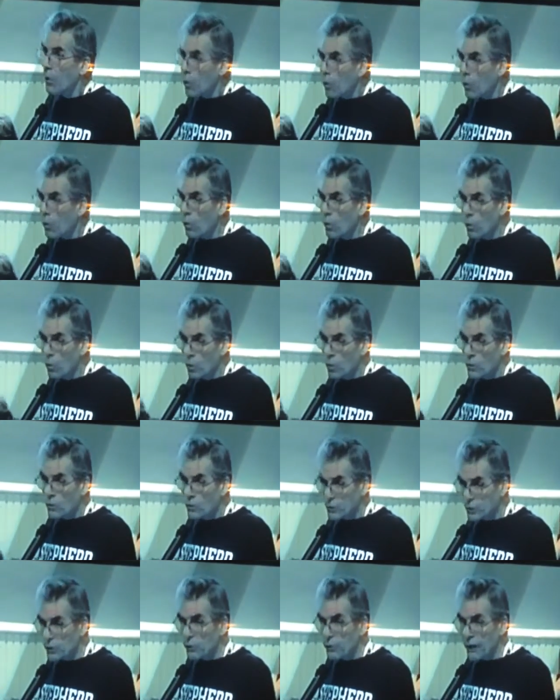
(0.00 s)
who
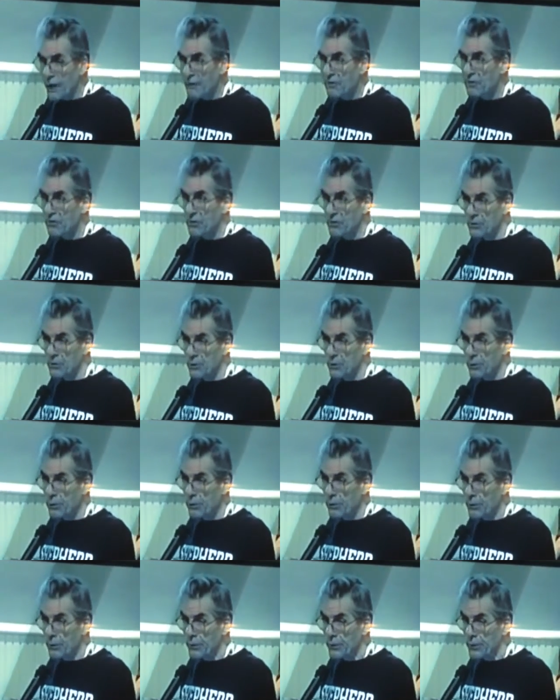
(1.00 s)
do you answer to?
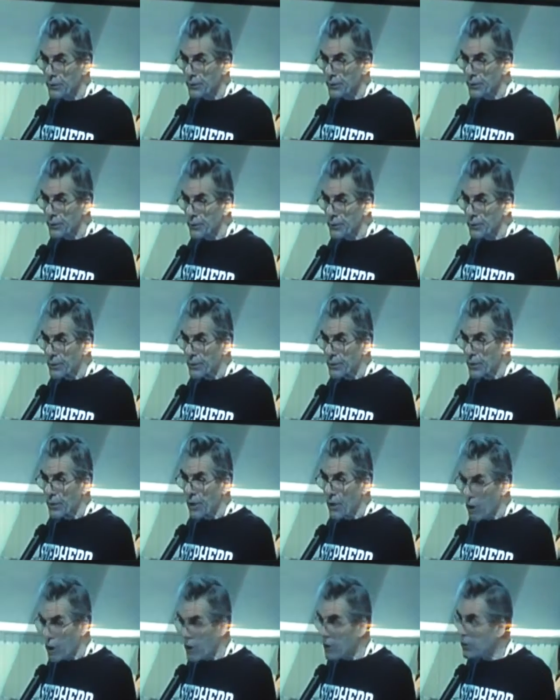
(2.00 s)

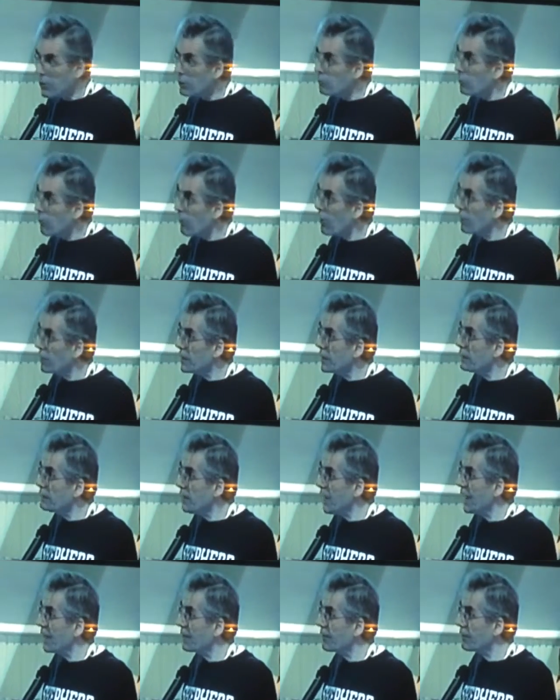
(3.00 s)
Are you morally
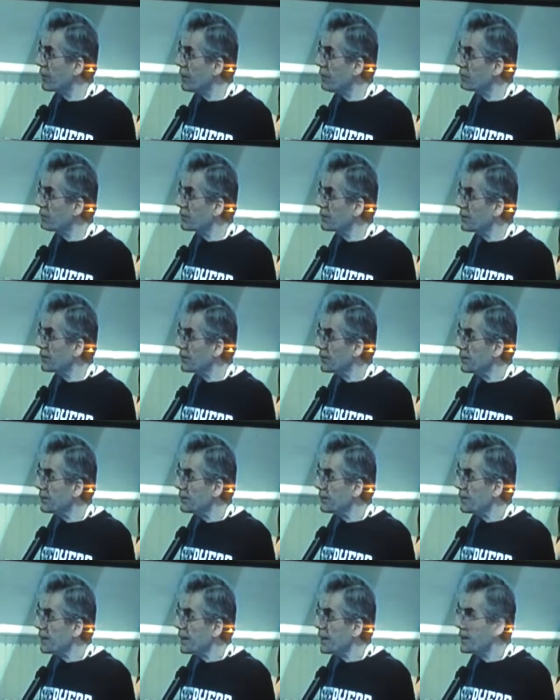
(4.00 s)
bankrupt?
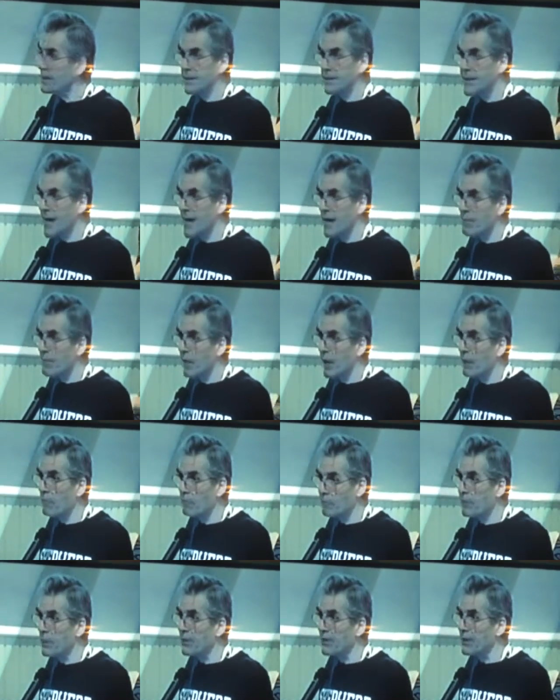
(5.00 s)
It's not
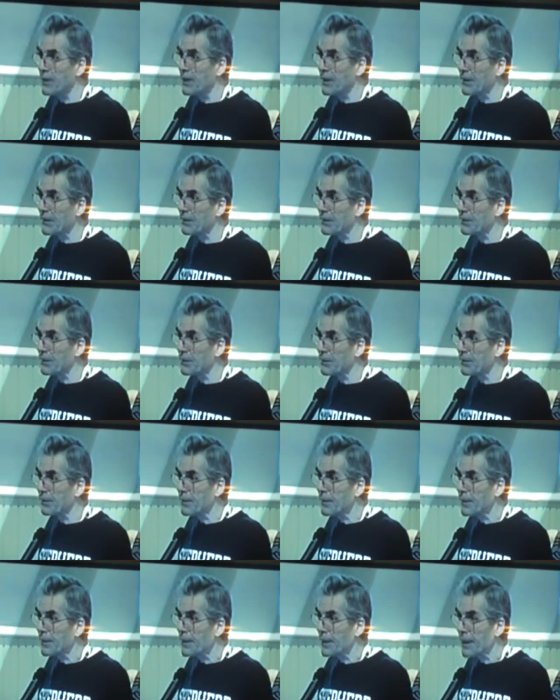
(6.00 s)
about buildings.
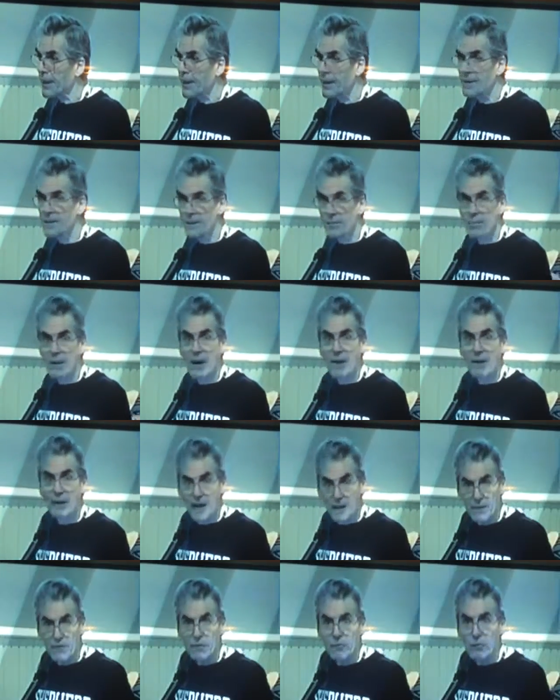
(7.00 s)
It's
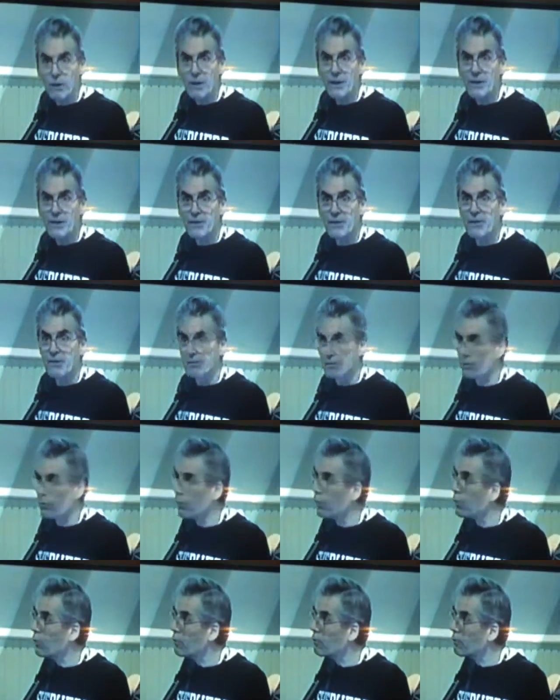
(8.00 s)
about everyone in this
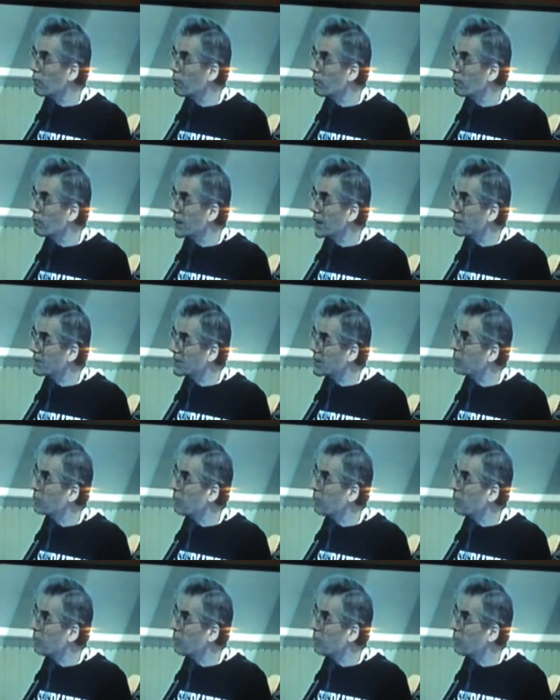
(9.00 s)
room makes